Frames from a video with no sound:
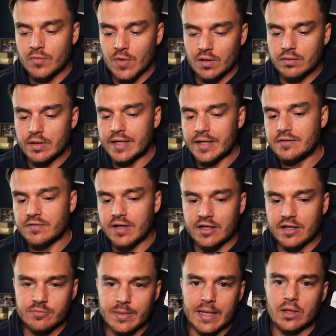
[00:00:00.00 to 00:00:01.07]

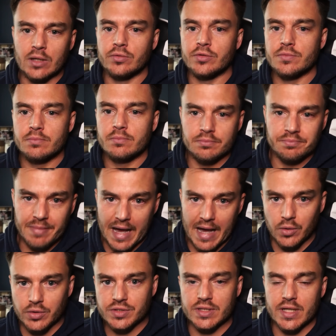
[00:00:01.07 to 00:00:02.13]
95 pound
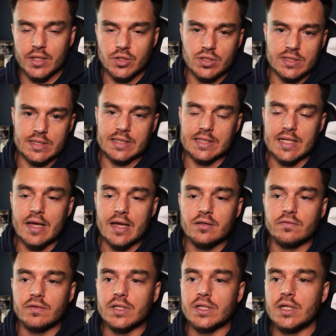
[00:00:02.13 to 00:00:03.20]
power snatches at the end of
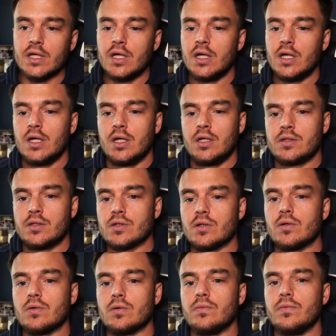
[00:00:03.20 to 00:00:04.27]
it.
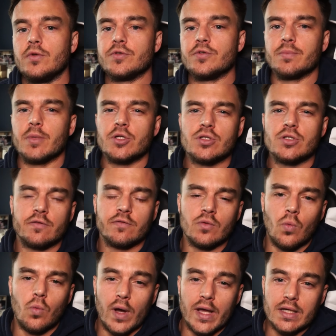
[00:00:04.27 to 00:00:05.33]
So there's a bunch of
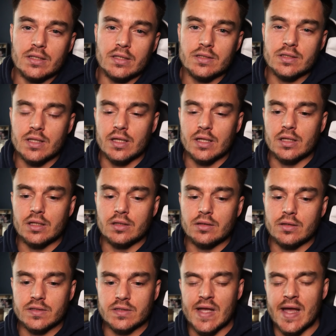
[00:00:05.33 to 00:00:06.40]
different ways that the
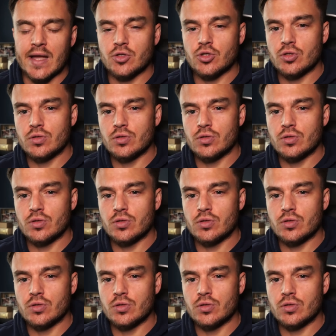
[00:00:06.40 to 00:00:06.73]
snatch